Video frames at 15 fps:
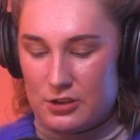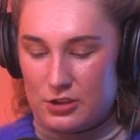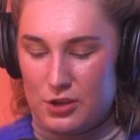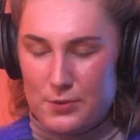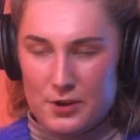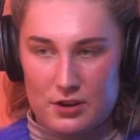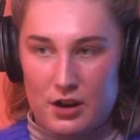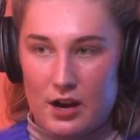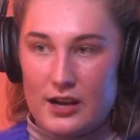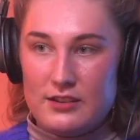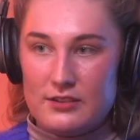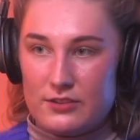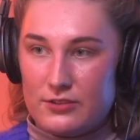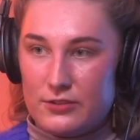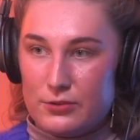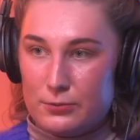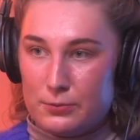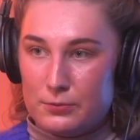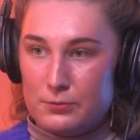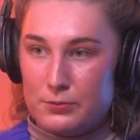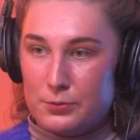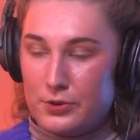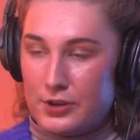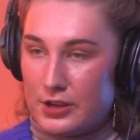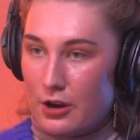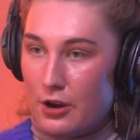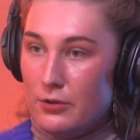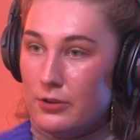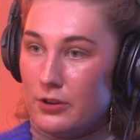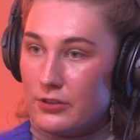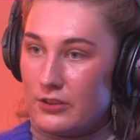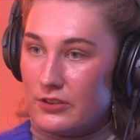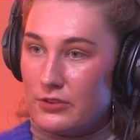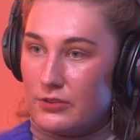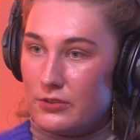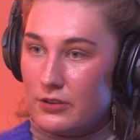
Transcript: Humankind is still pretty old on this,